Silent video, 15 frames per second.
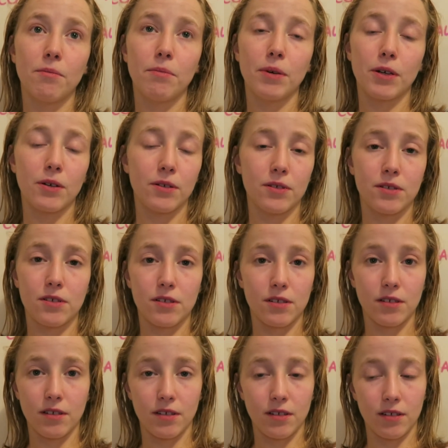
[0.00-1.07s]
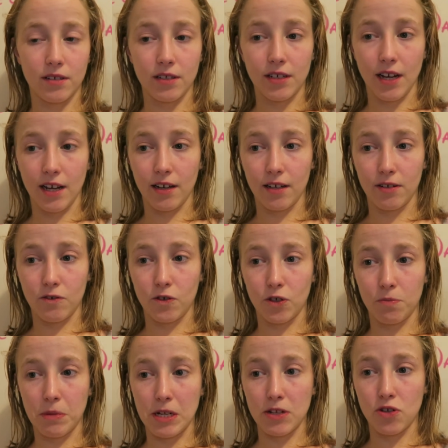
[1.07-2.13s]
because today I've
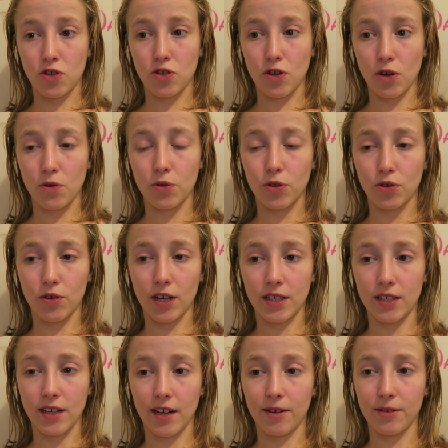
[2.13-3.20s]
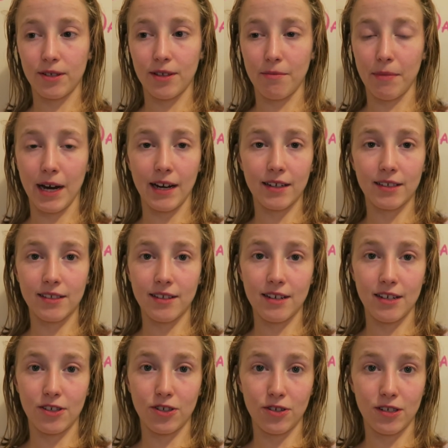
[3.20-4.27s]
just been so stressed out to the max that
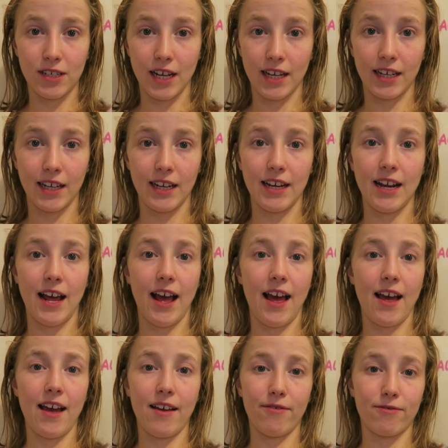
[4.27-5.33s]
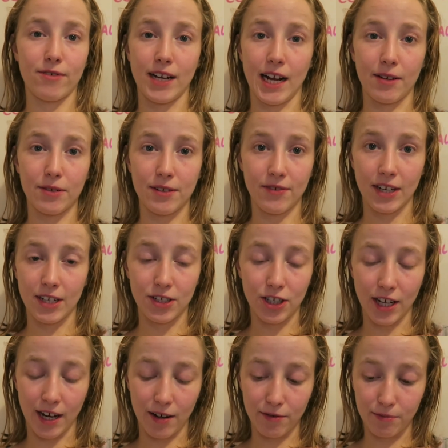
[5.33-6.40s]
it's just taken every ounce of
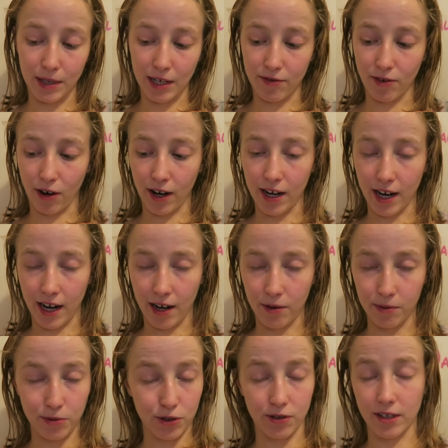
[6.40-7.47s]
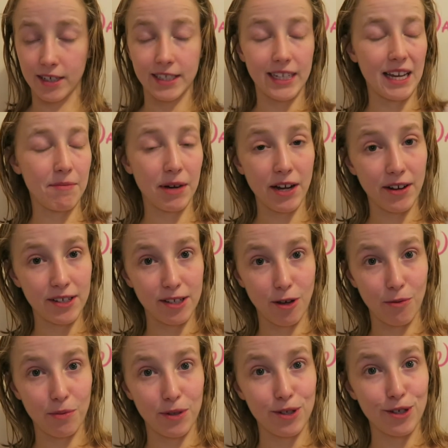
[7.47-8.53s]
energy out of me, and right now I'm struggling to keep my eyes
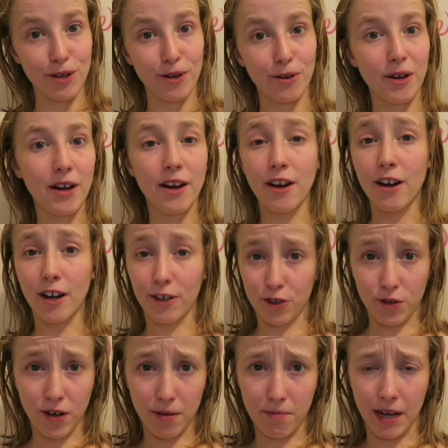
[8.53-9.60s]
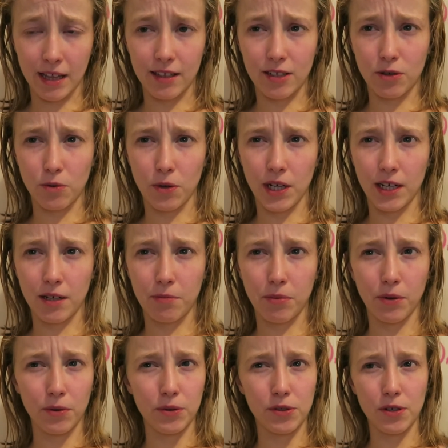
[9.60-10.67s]
open, so I'll try and make this quick, but
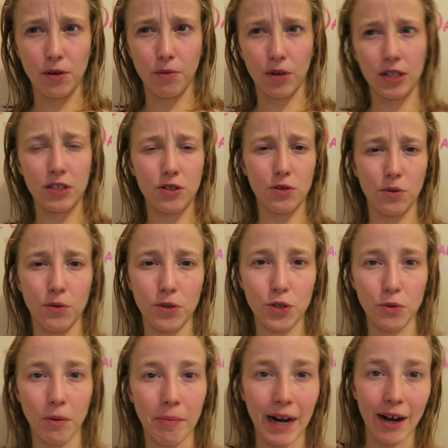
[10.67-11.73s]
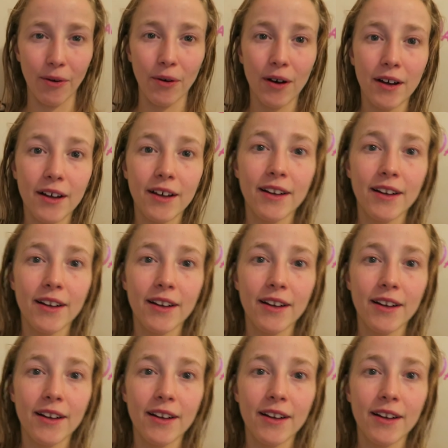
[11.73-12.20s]
also wanted to talk to you about